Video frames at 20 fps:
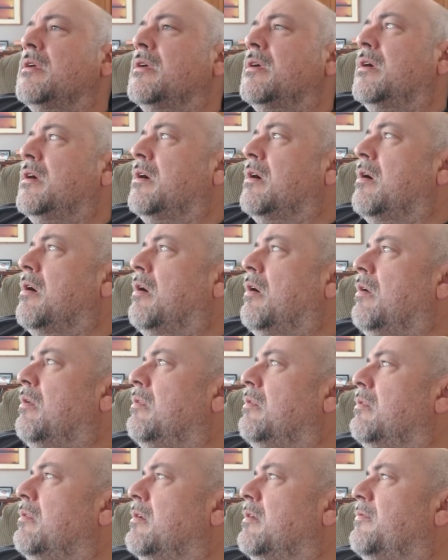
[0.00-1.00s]

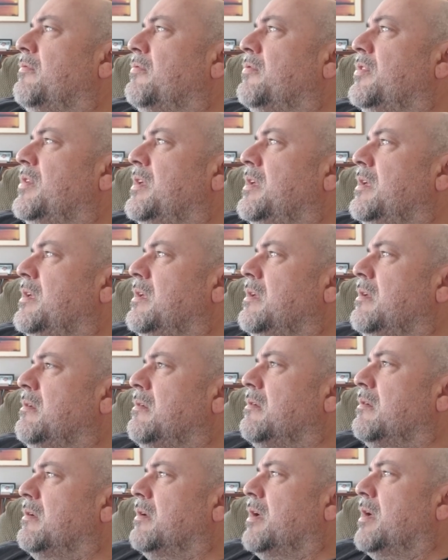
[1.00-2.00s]
All of
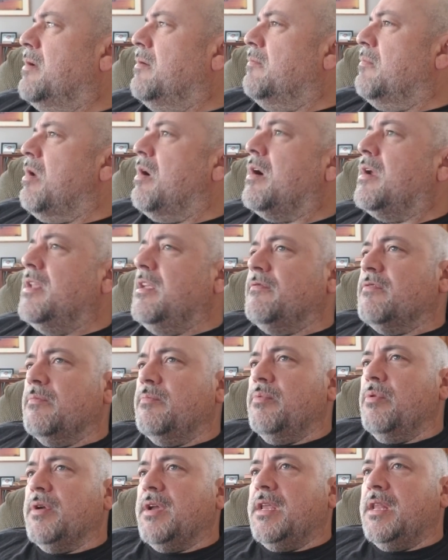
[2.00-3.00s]
the marketing for
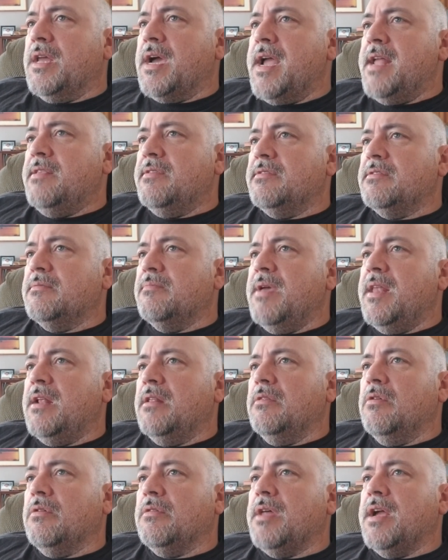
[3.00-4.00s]
Boogie Nights made
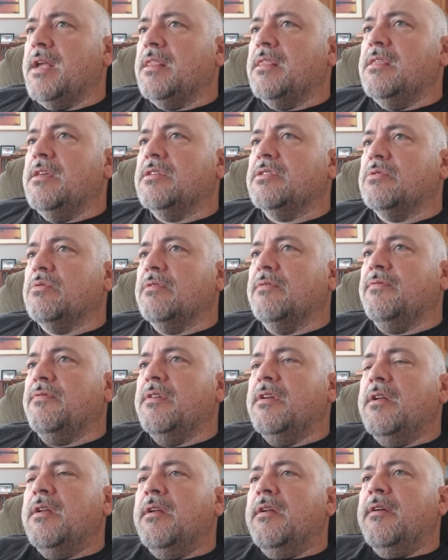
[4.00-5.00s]
it look like this sort of
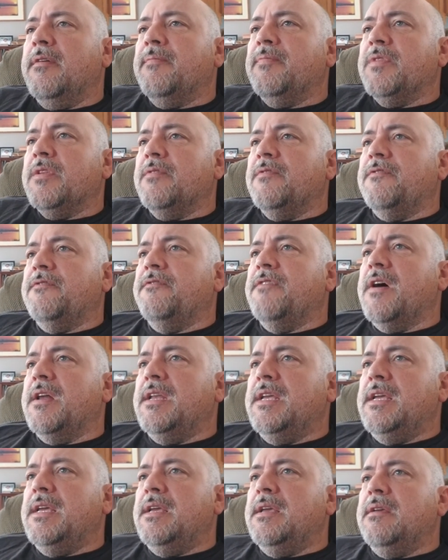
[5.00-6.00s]

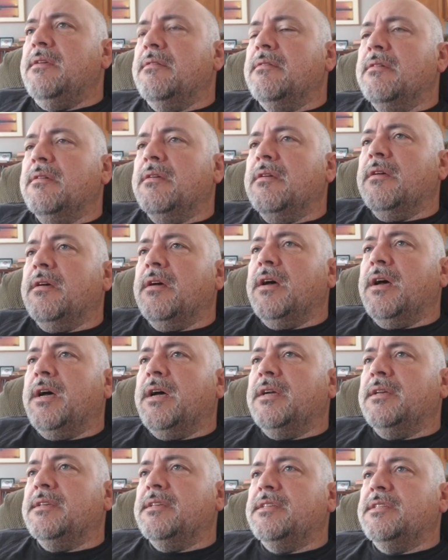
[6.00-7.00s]
funny
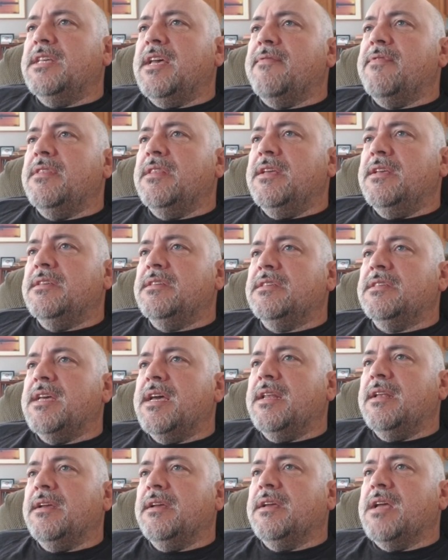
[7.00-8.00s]
70s
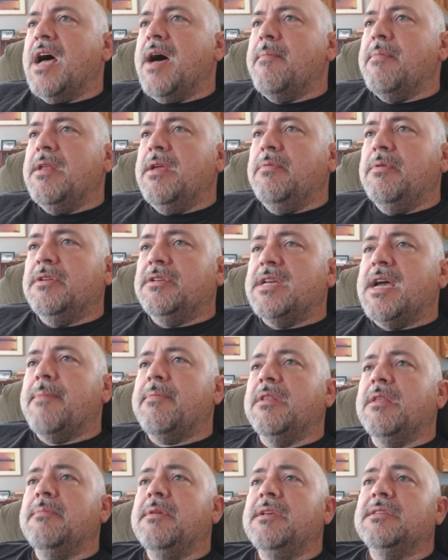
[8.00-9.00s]
set comedy, which
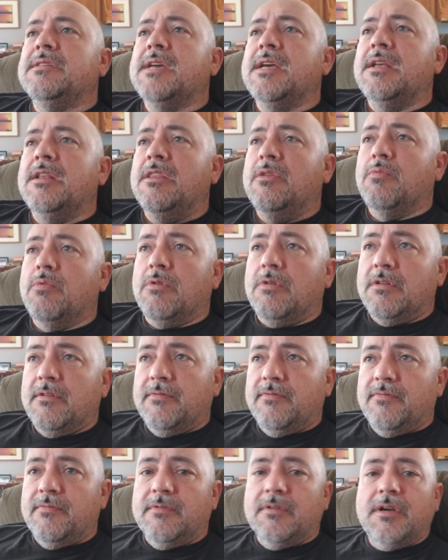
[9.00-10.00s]
happened to be set in the world
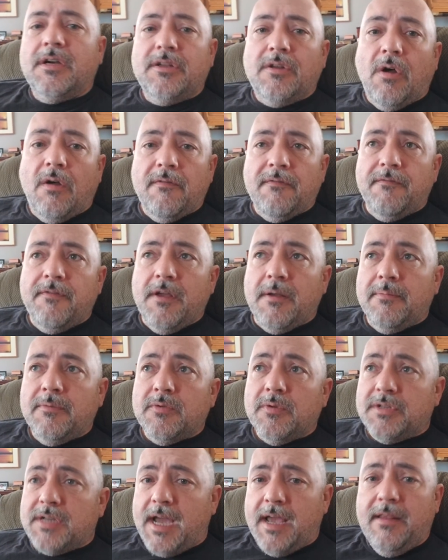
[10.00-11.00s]
of adult
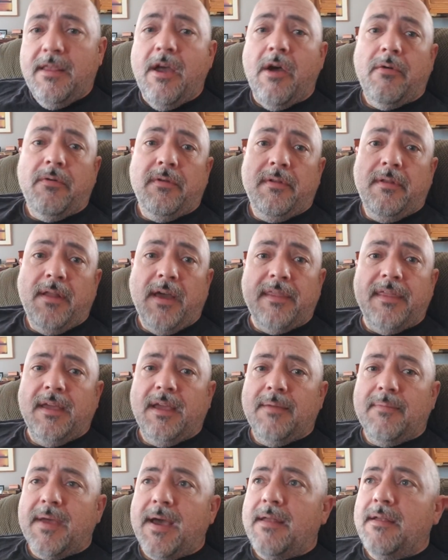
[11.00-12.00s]
films, which I know
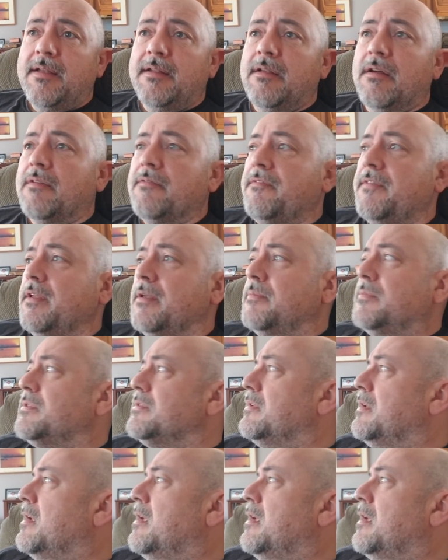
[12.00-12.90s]
nothing about adult films.